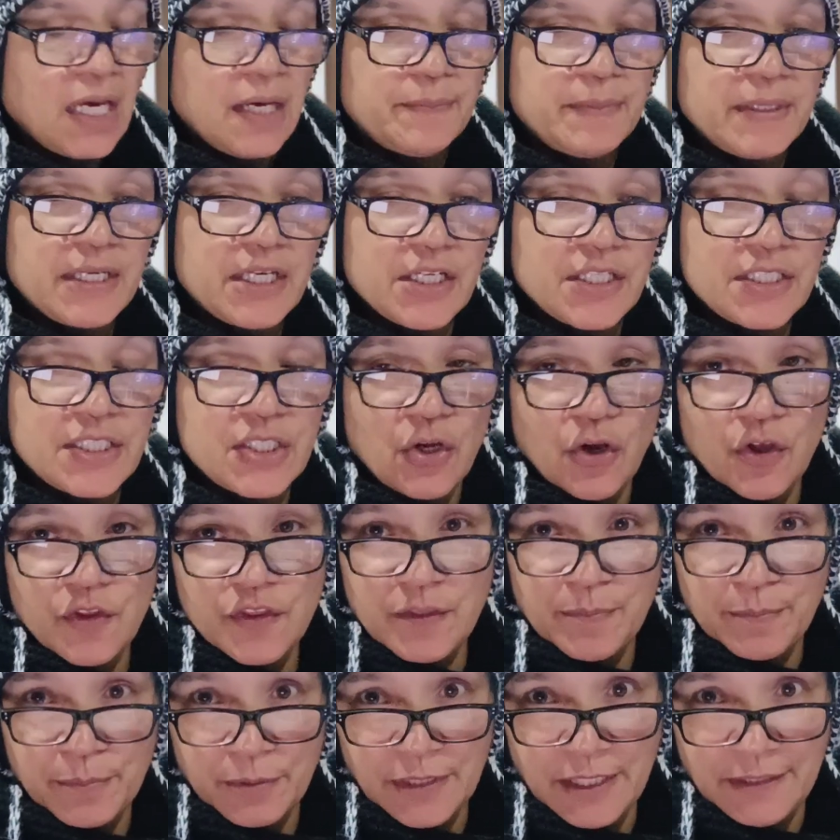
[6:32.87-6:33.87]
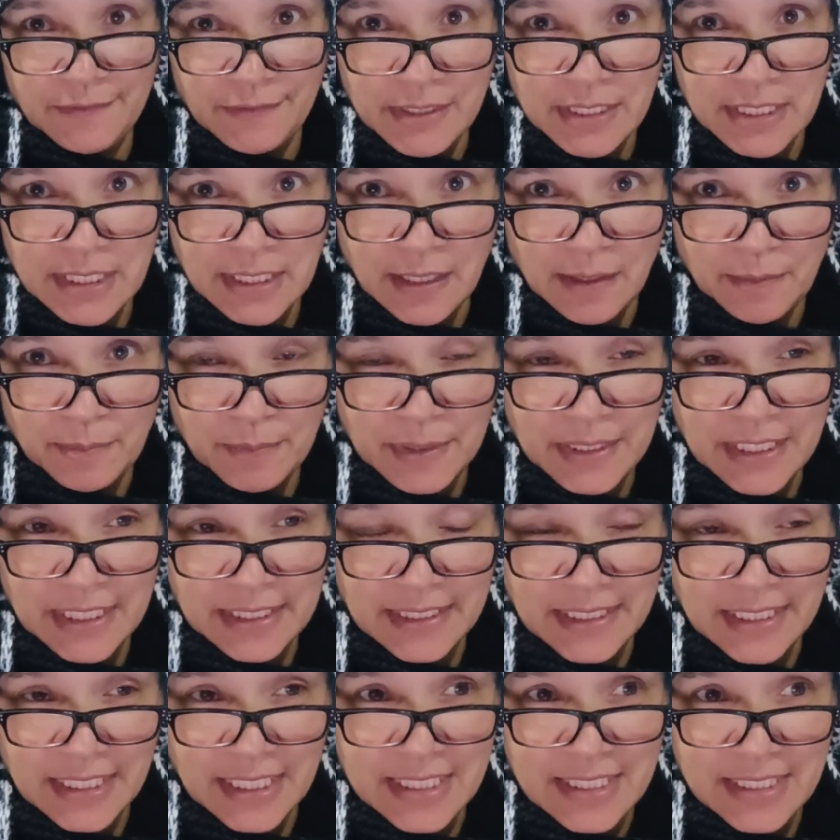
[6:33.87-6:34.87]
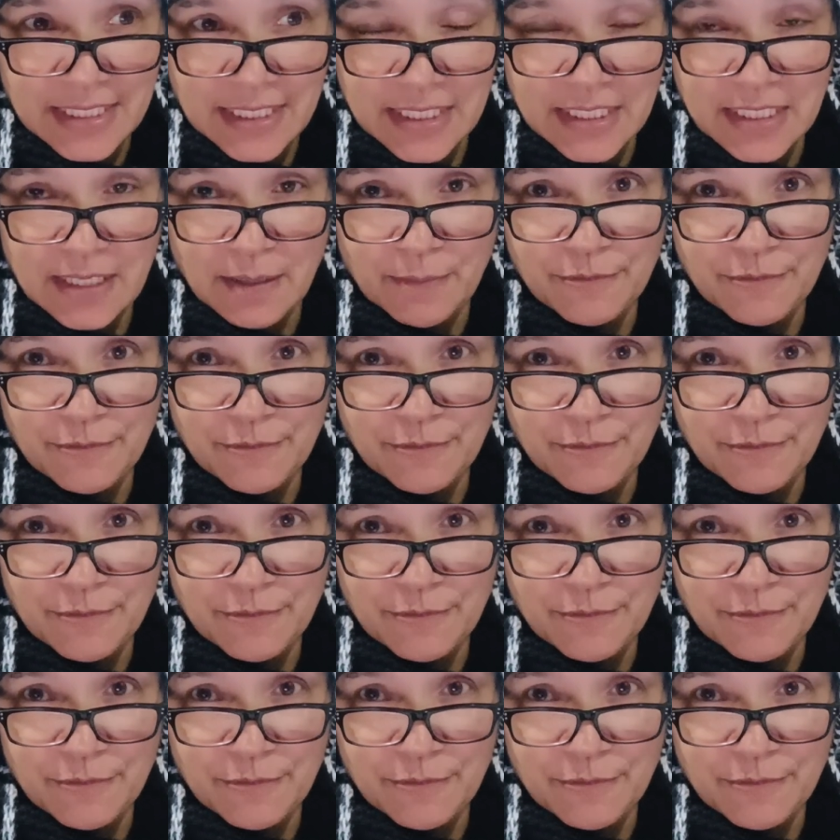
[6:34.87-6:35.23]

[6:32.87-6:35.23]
because on the previous company that I set